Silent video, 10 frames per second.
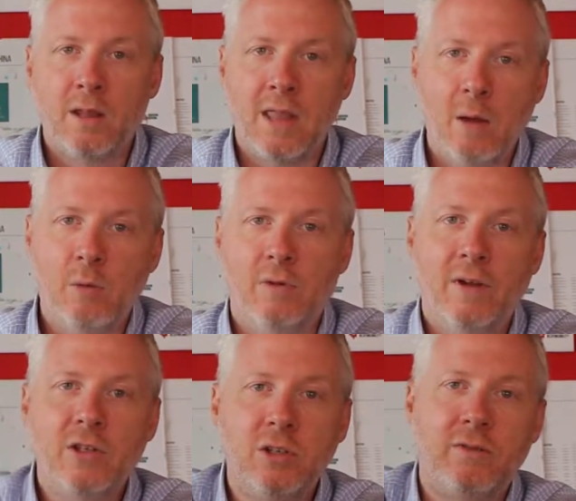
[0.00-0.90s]
That will
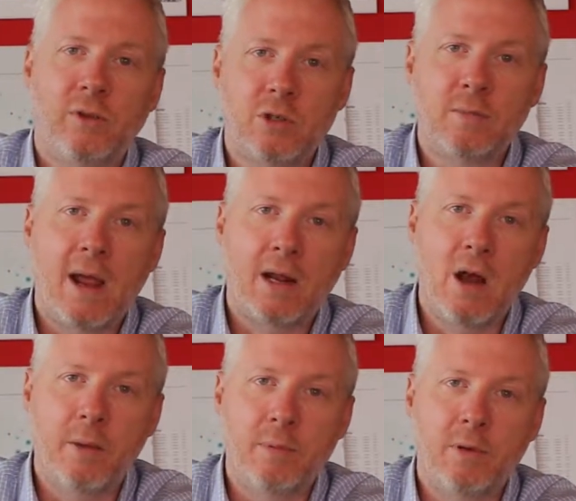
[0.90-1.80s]
eventually filter back
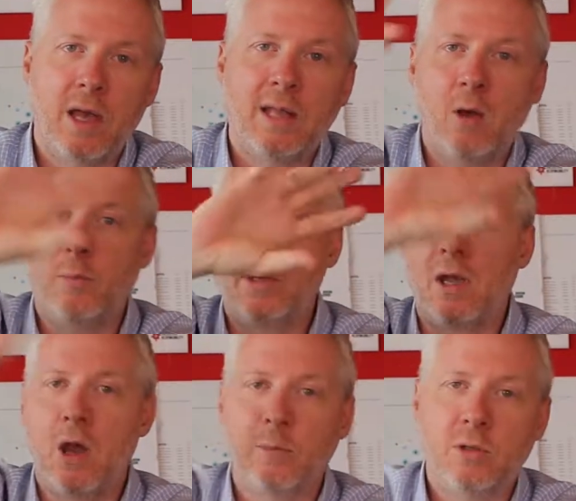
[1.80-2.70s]
up, and that
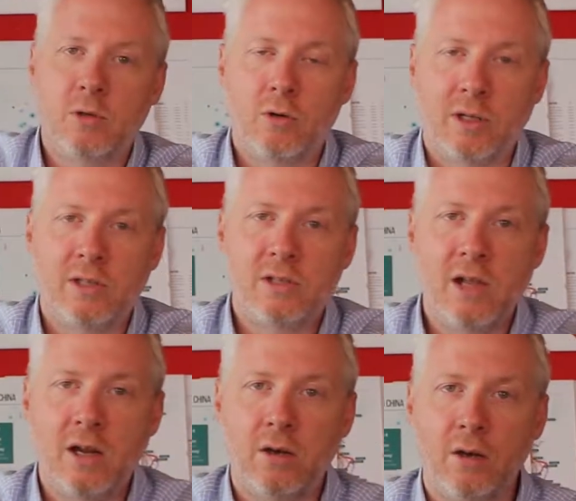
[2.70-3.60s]
will help to create the
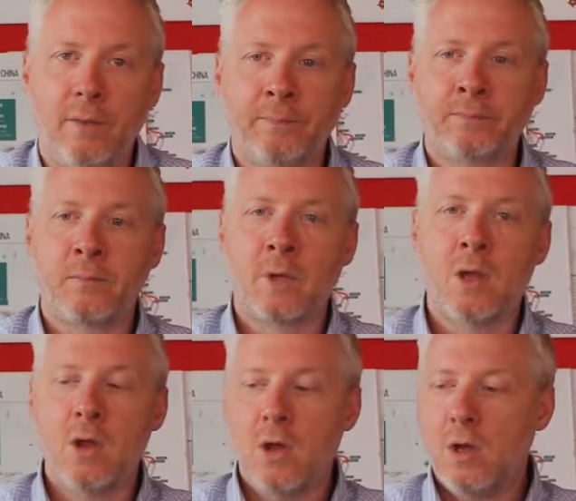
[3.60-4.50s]
standard.
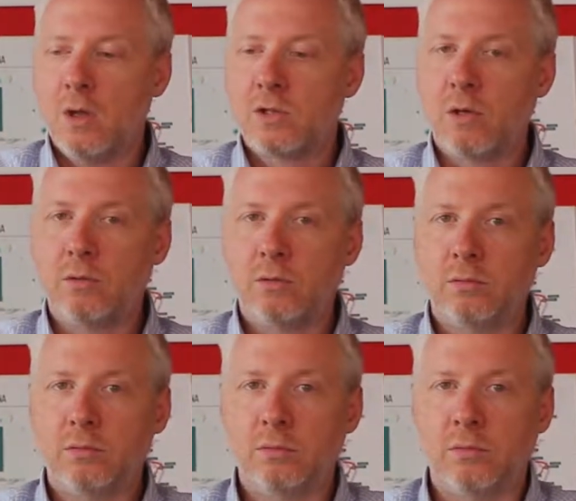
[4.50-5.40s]
So
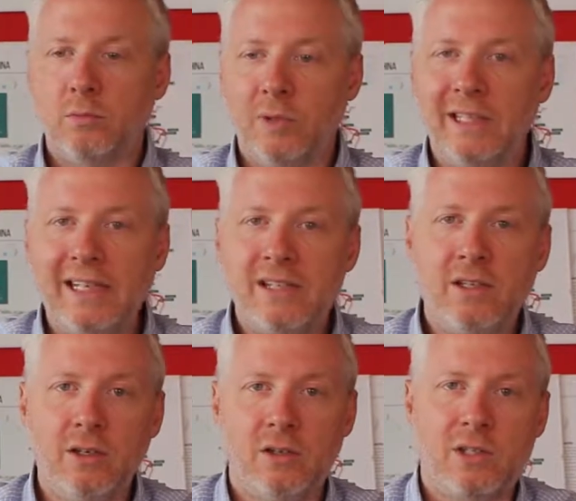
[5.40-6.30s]

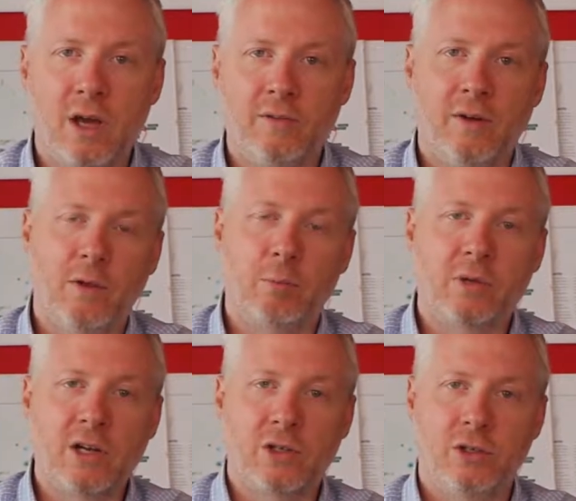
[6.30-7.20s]
releasing yourself of the
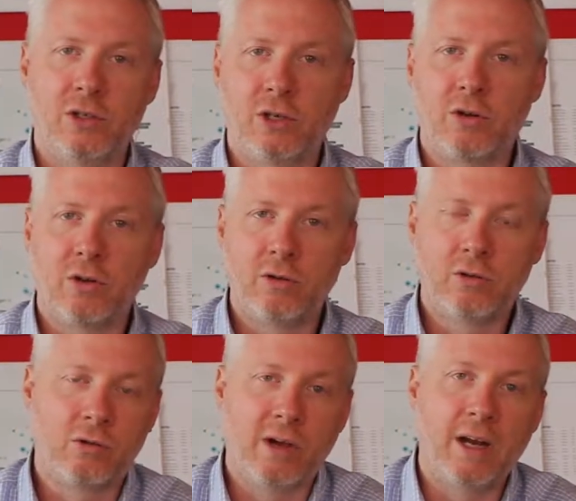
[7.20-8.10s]
pressure to
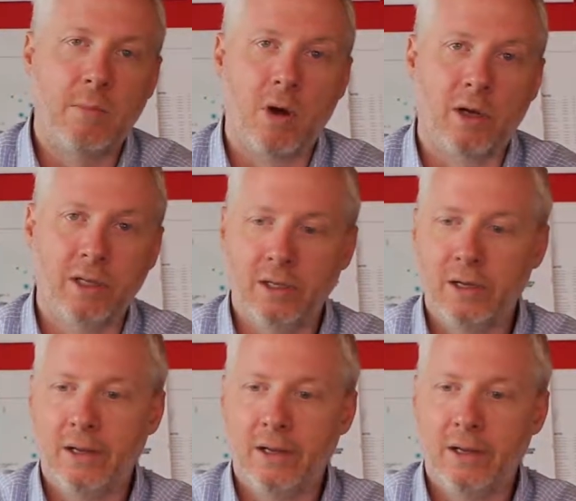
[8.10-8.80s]
create a market